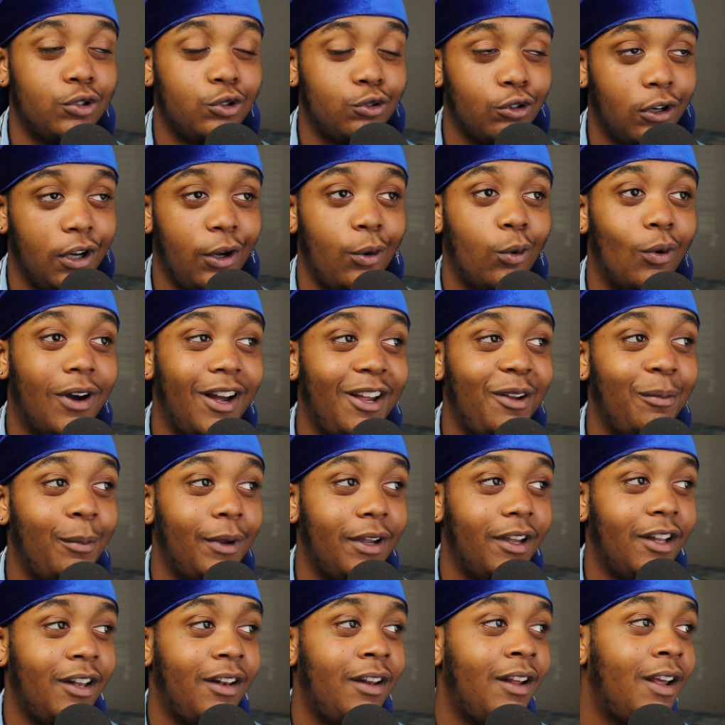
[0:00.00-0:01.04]
straight white
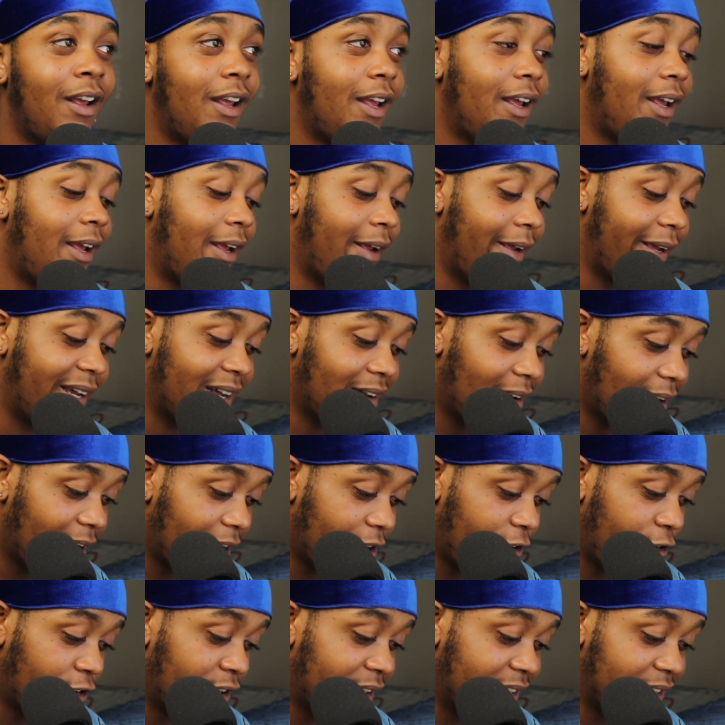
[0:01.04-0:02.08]
men in
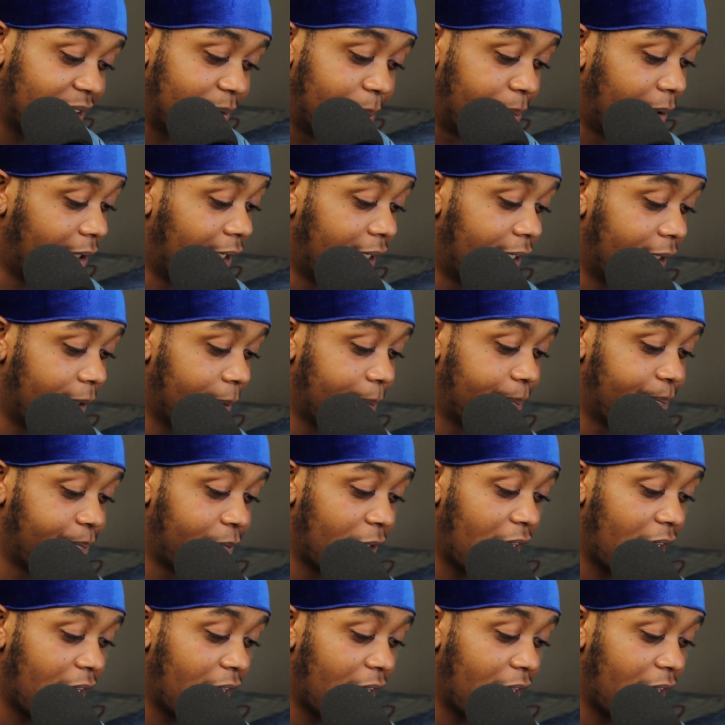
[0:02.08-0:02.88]
Congress. But